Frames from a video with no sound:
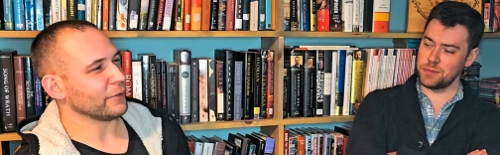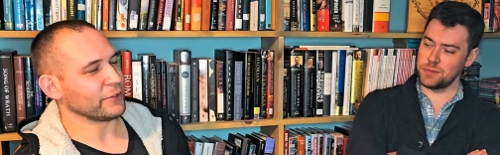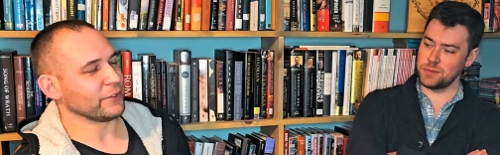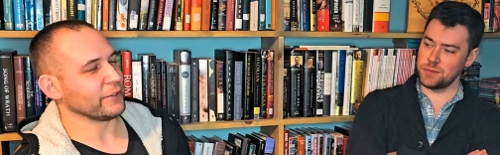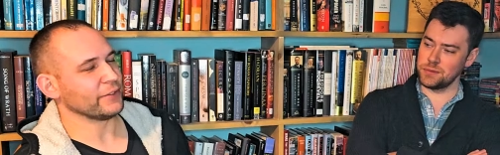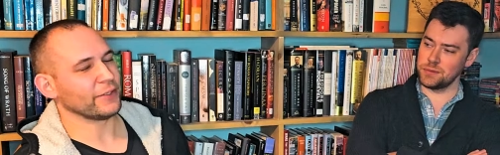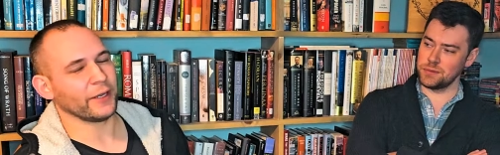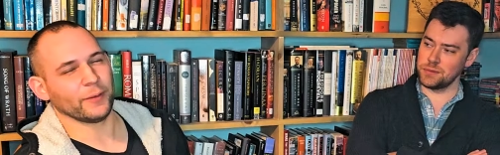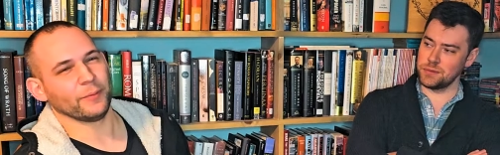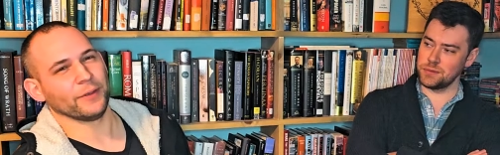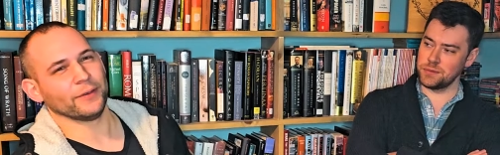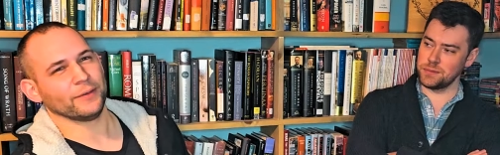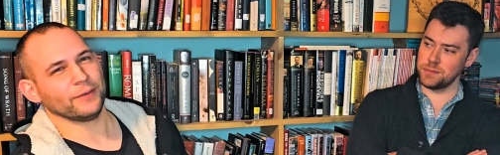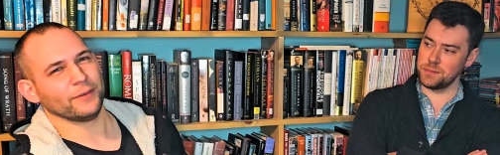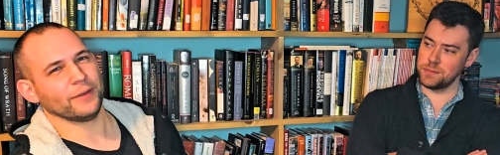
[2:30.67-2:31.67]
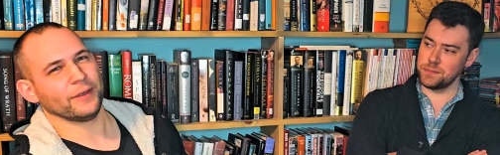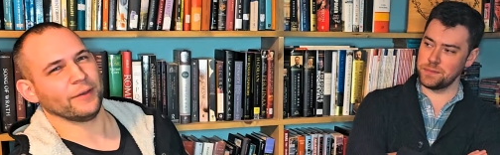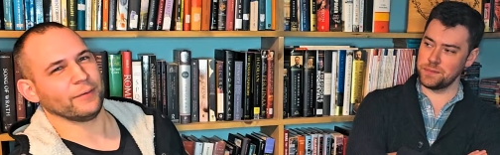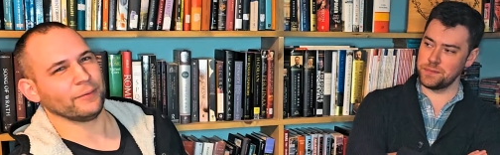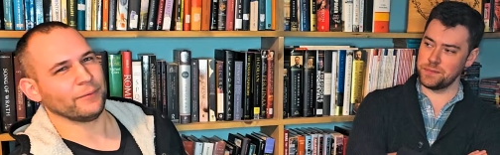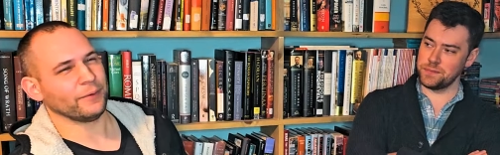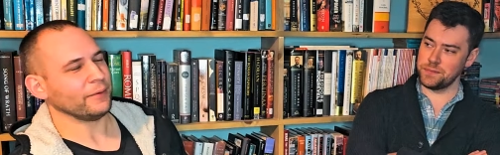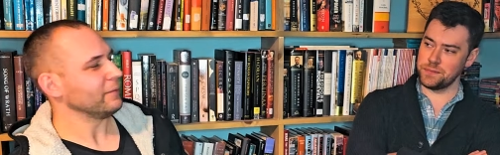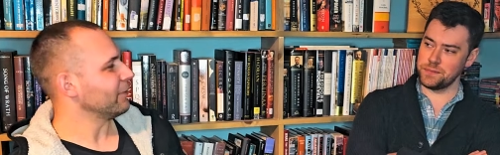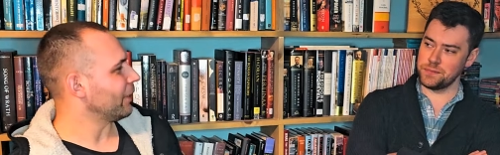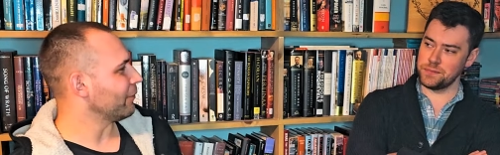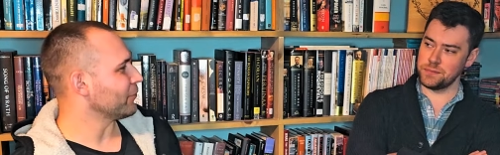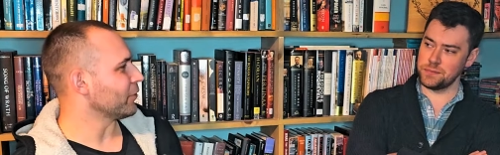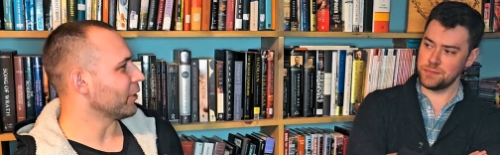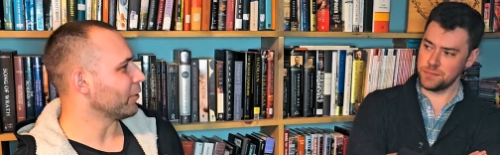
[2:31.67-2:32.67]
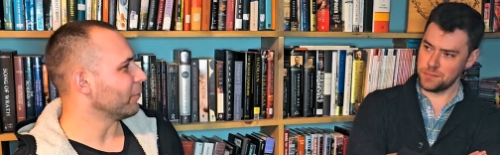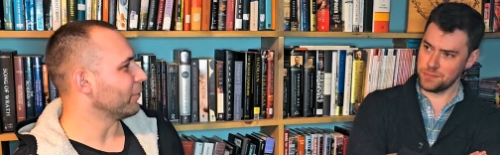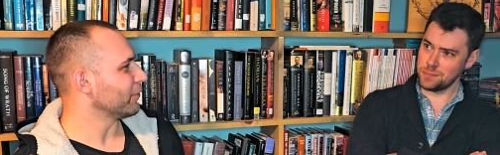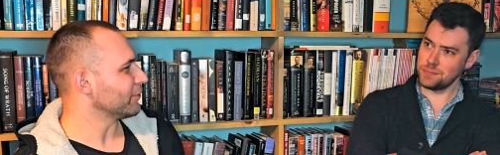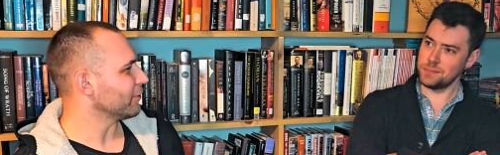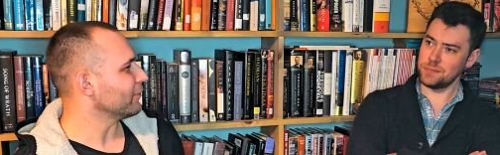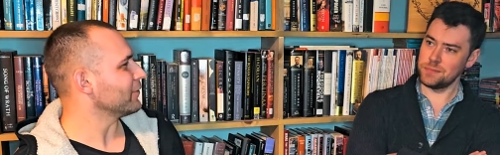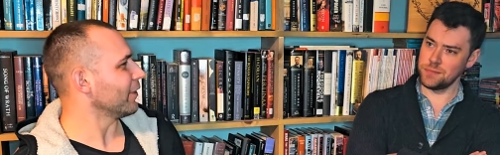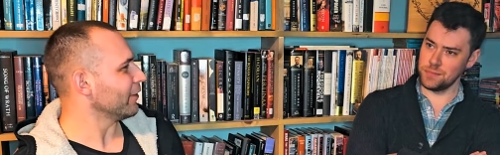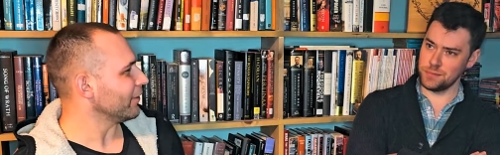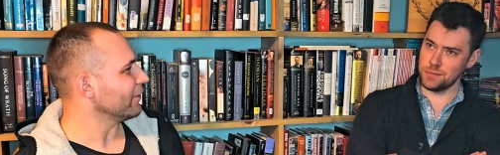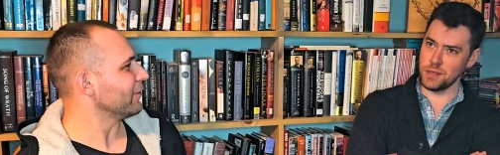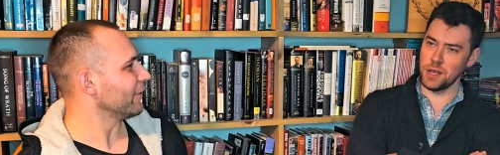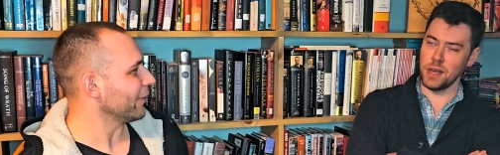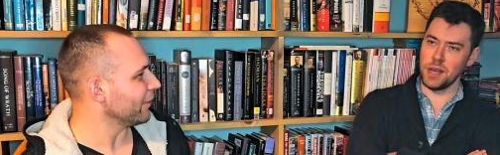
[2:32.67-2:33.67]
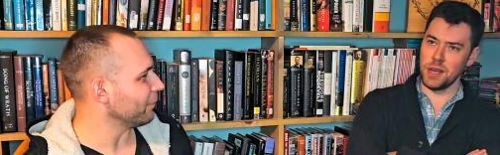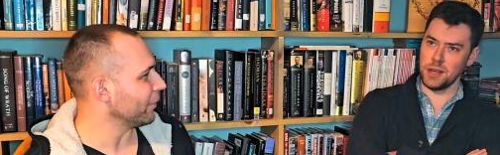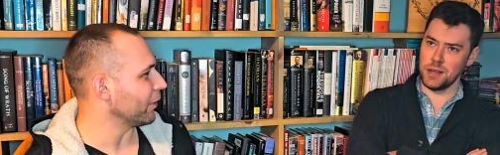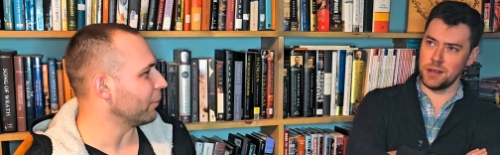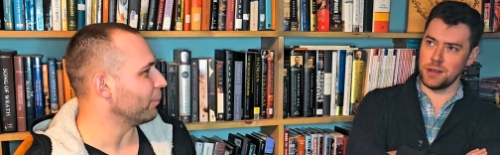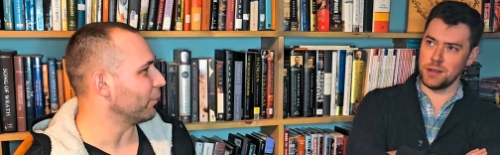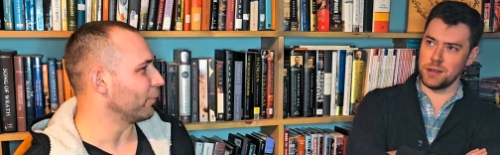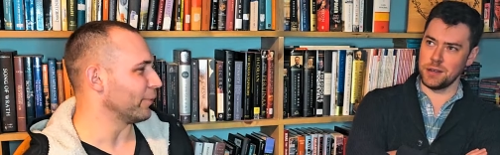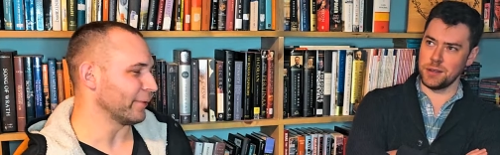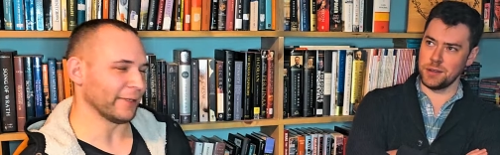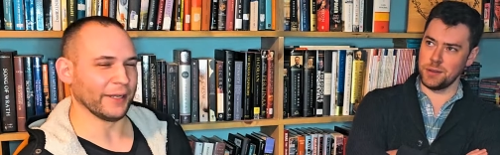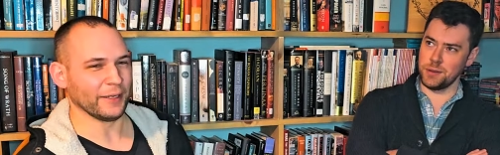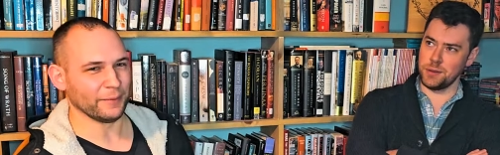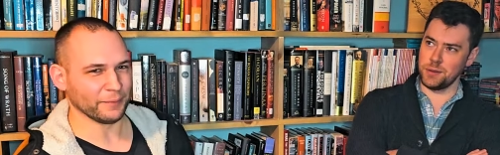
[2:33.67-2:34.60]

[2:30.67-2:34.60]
Speaker 1: was an assignment, and that was like the book series I did to like make a board